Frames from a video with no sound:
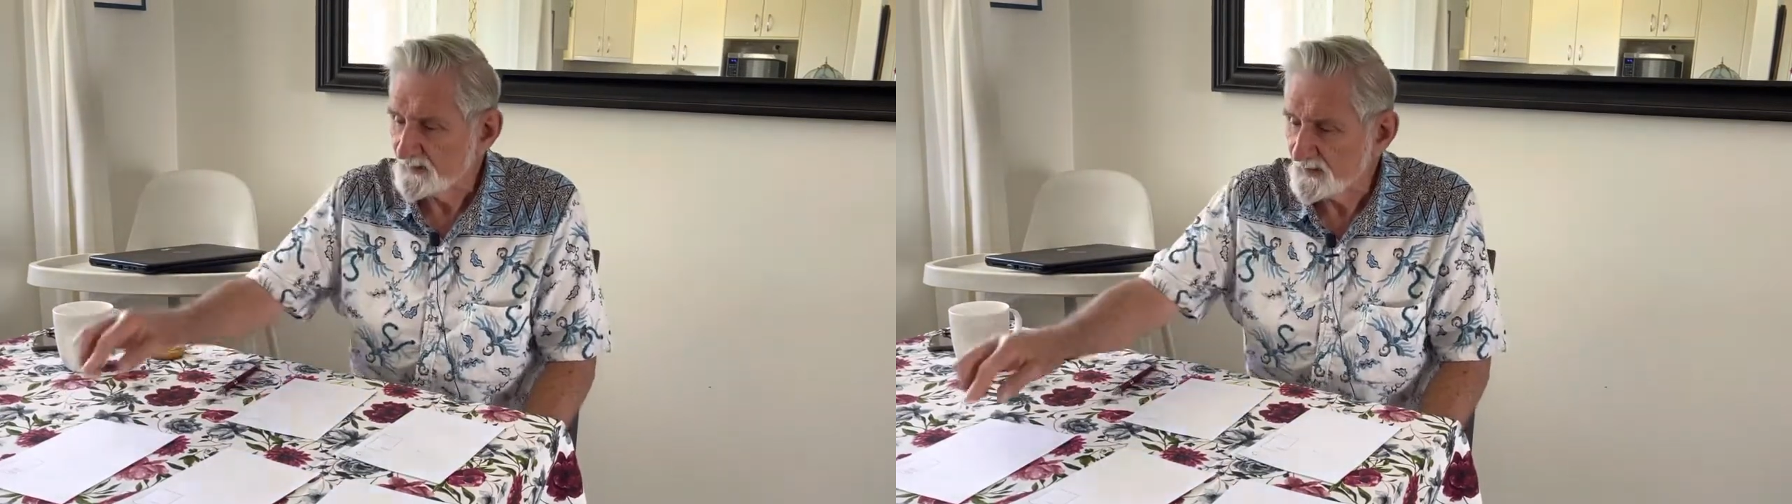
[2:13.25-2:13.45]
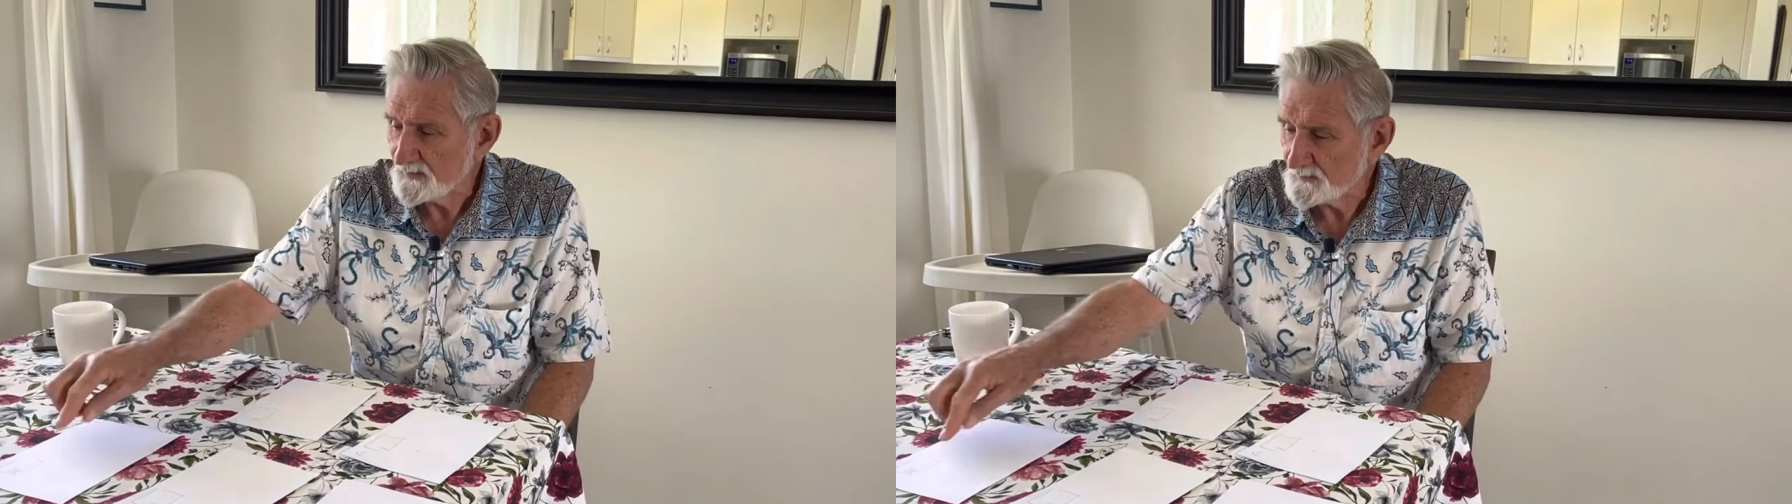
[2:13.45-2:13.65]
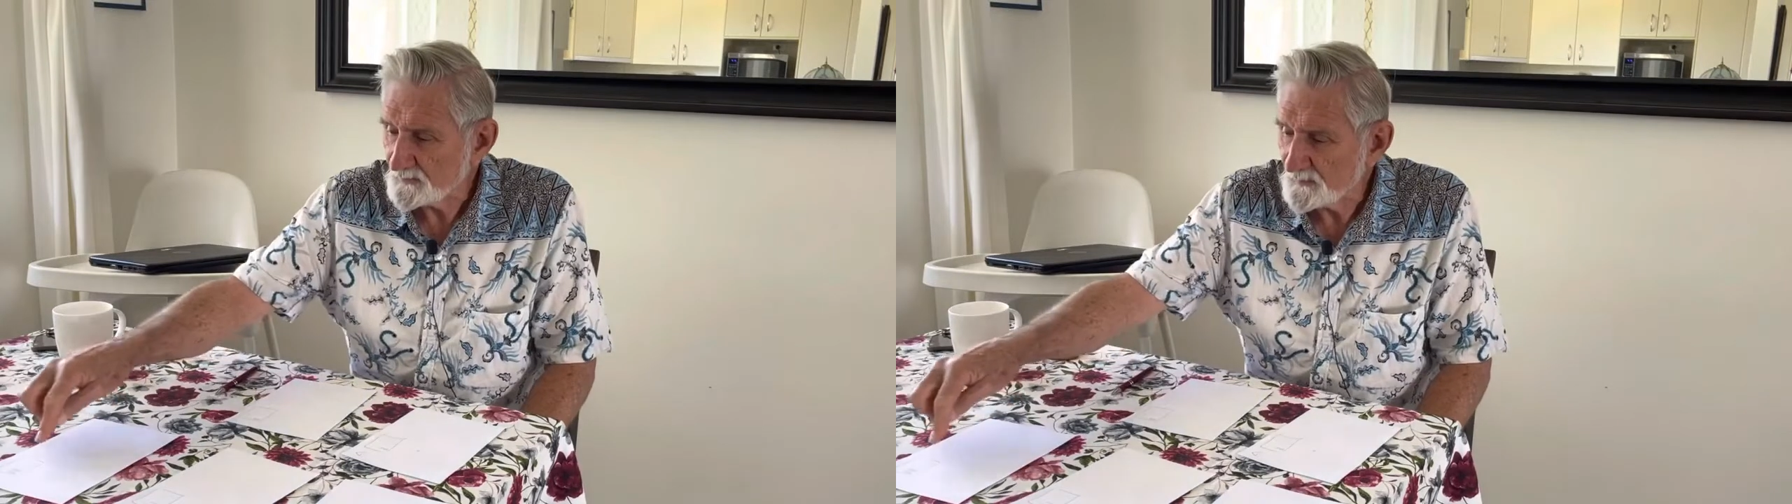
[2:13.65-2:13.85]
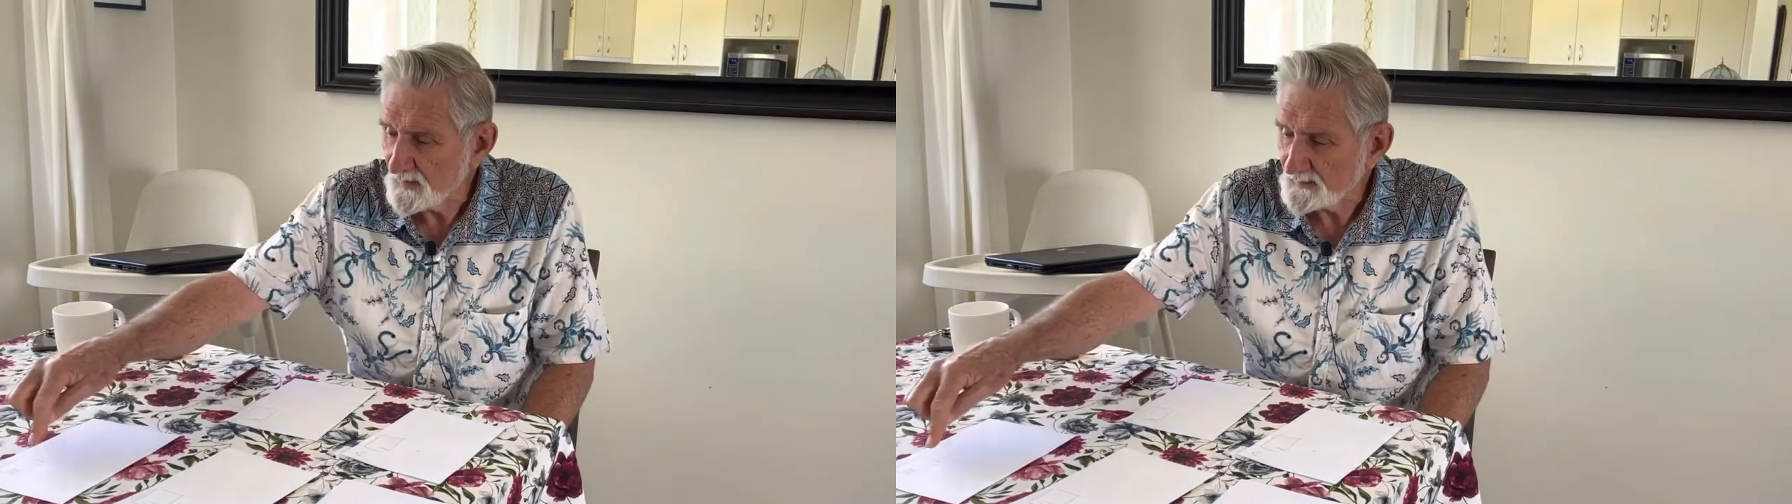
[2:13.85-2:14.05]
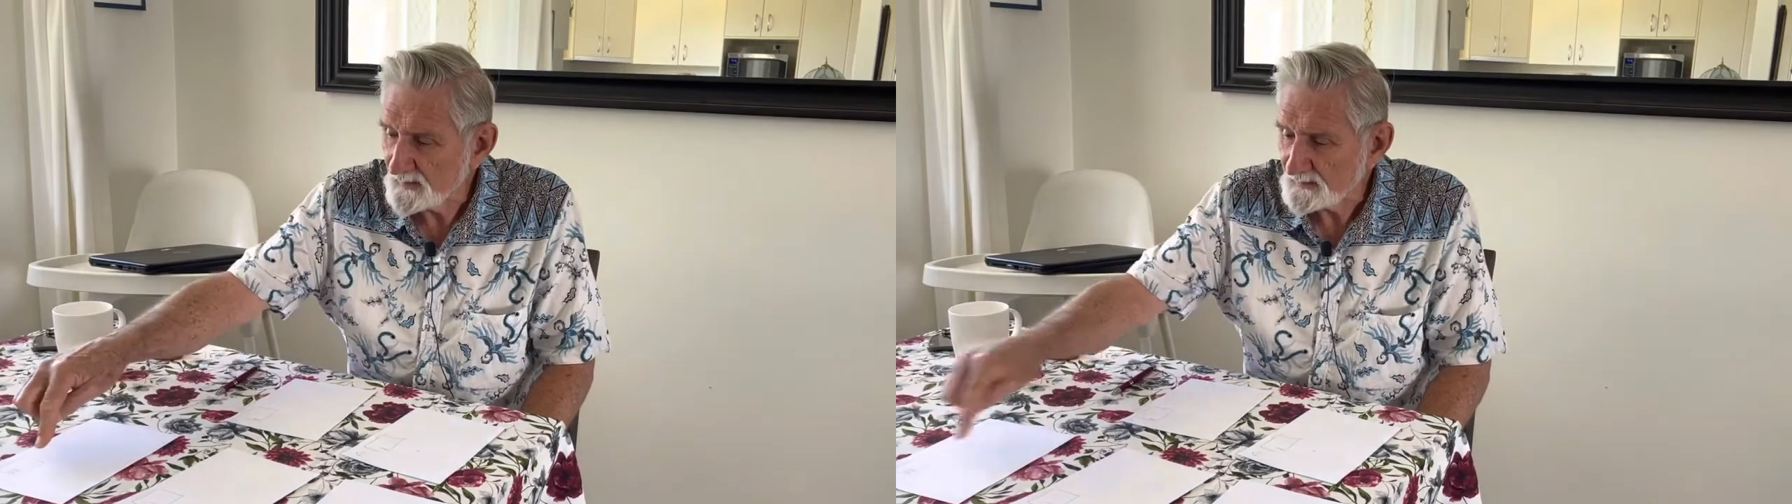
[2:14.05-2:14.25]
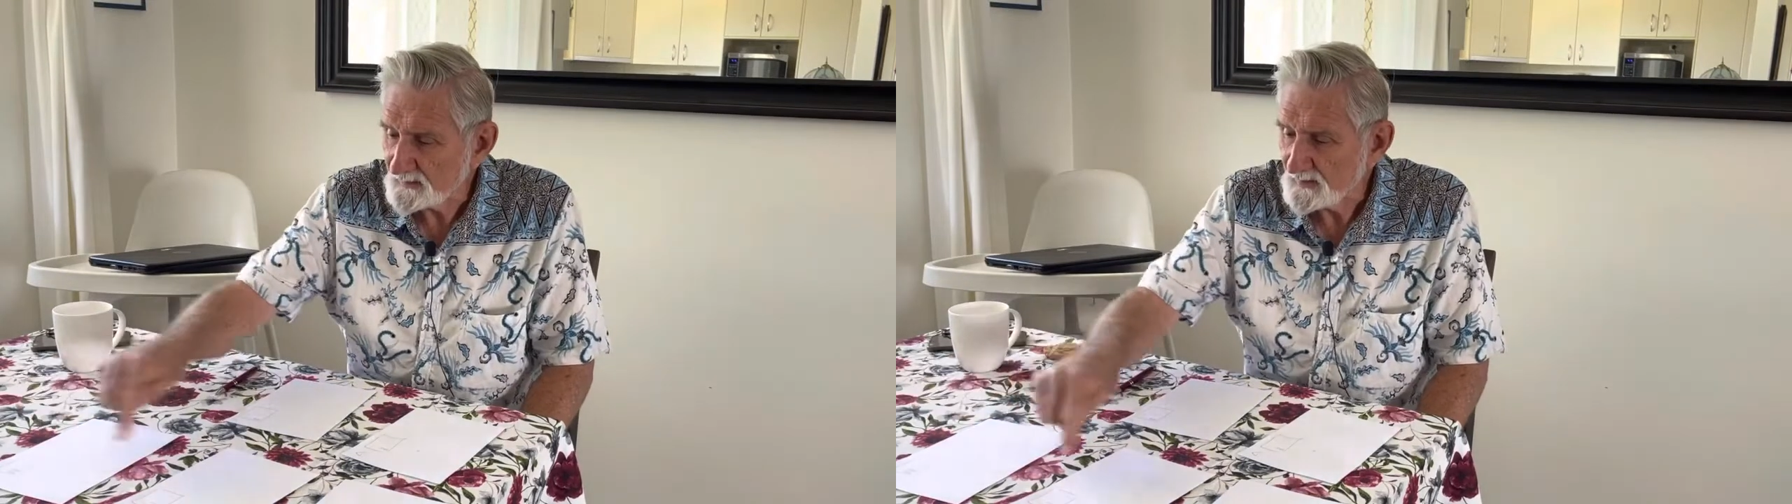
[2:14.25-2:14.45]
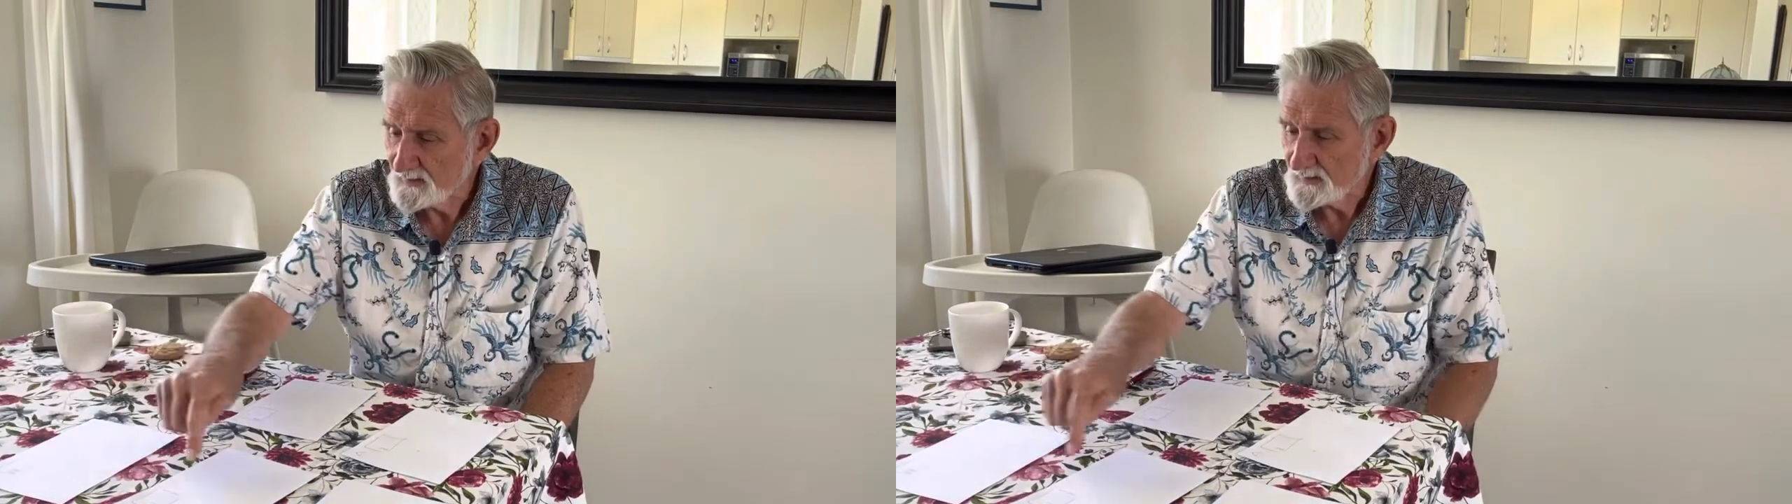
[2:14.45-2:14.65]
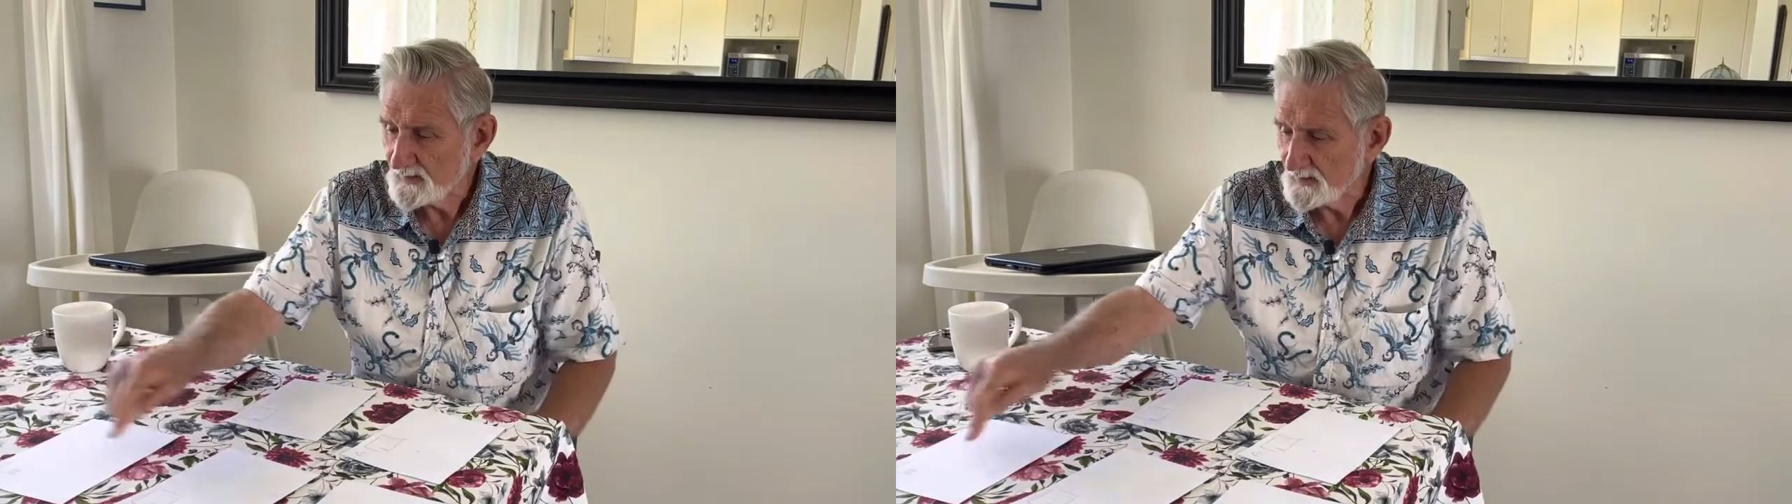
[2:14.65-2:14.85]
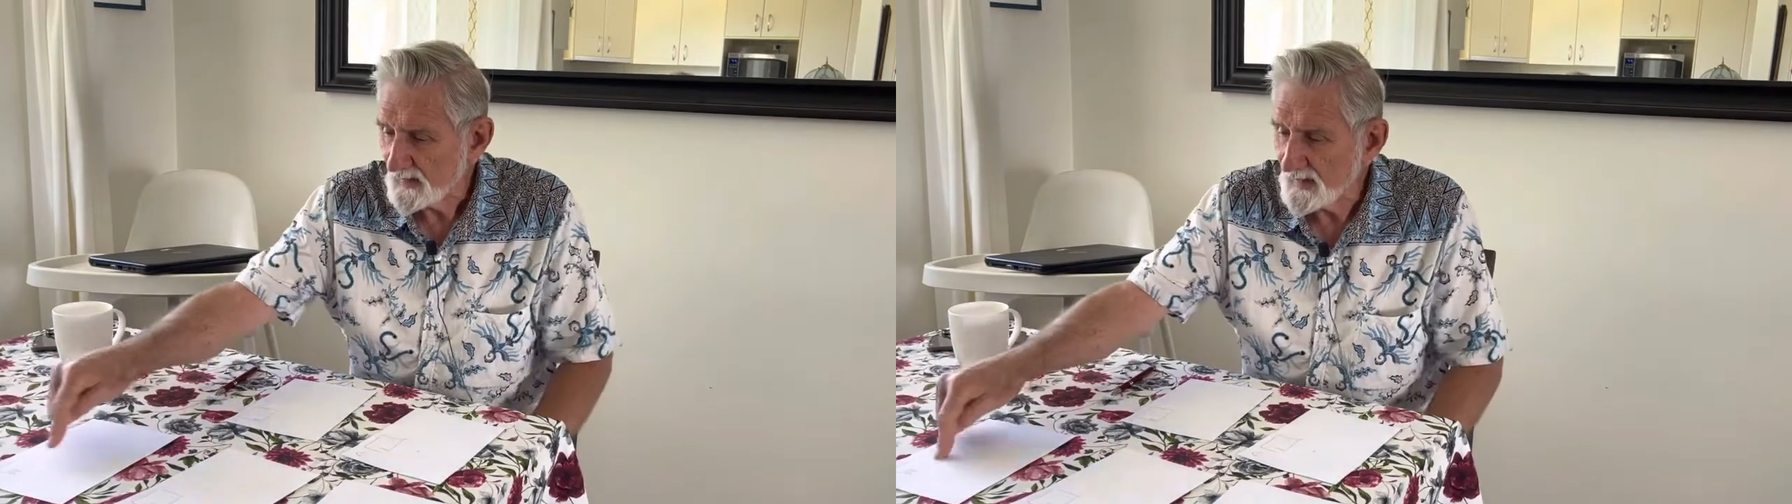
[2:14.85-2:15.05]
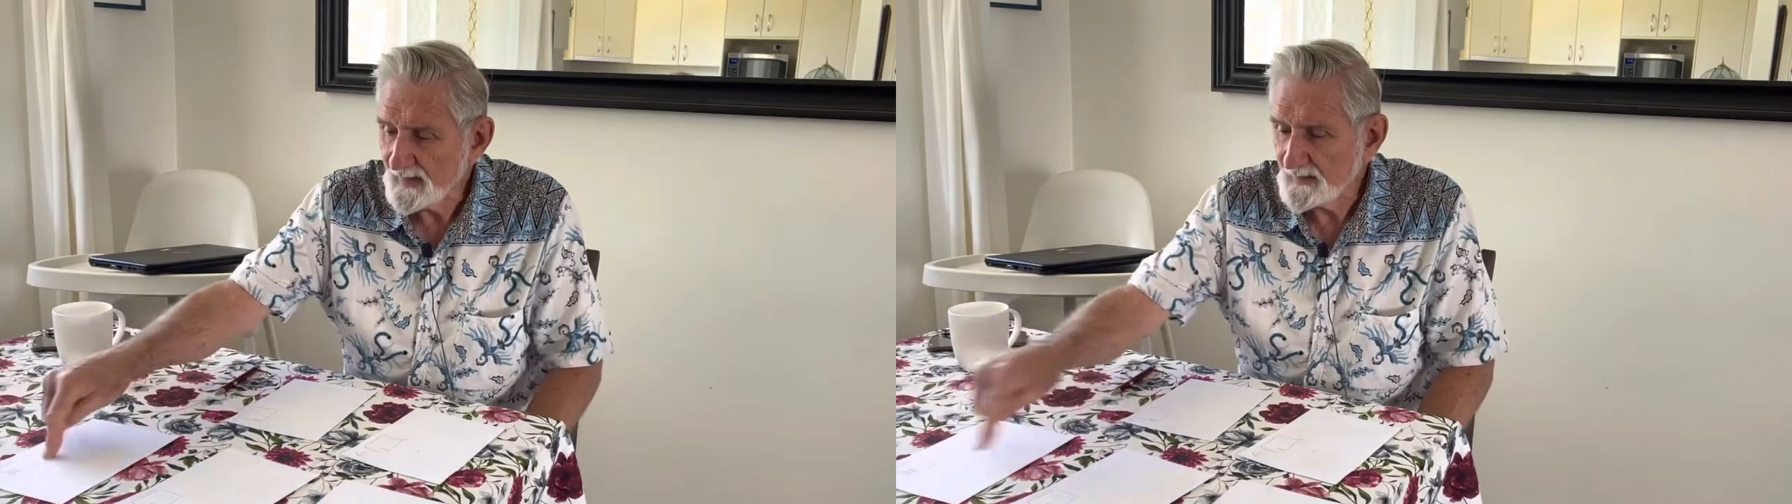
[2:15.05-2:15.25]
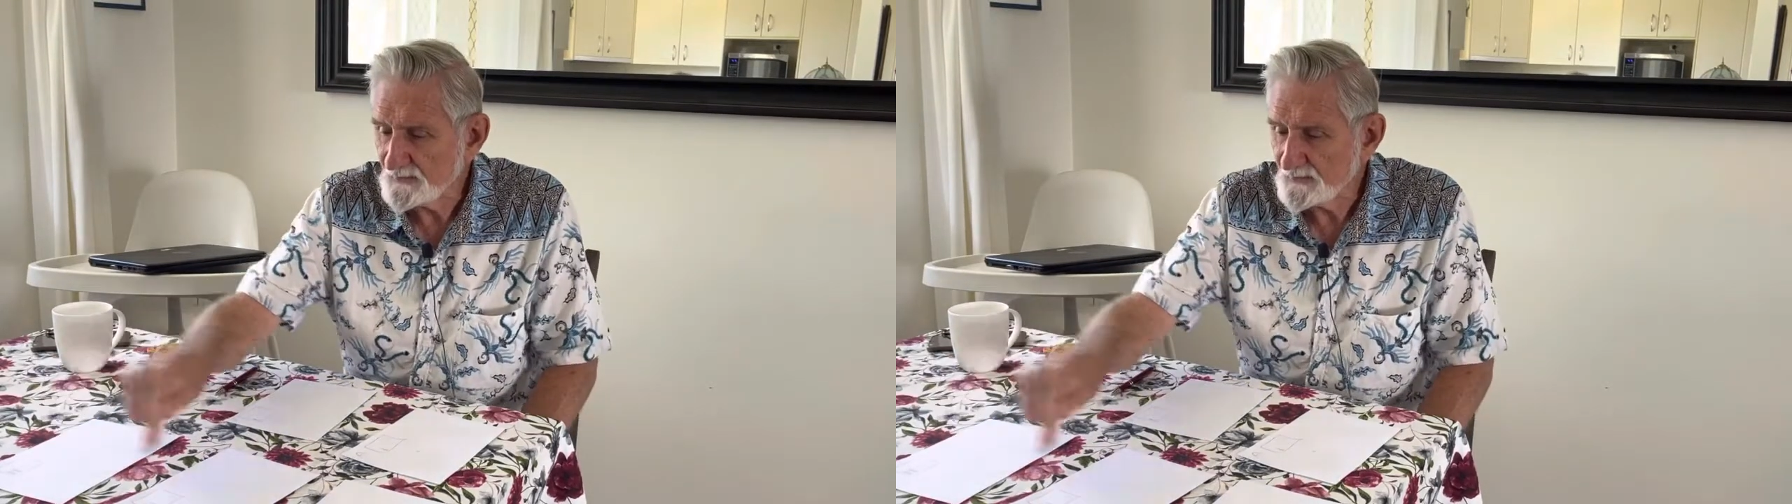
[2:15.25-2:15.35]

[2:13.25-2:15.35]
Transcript: if you find that A